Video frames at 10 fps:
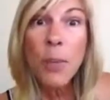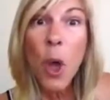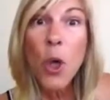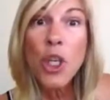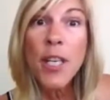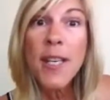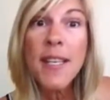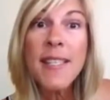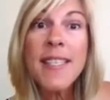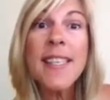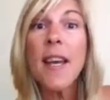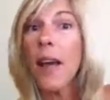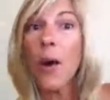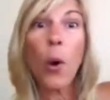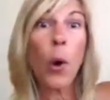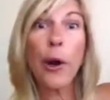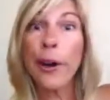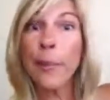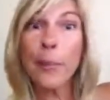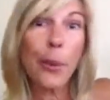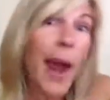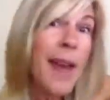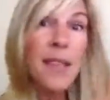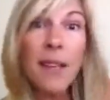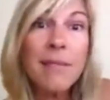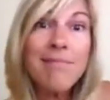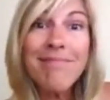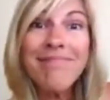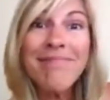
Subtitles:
coaches or branding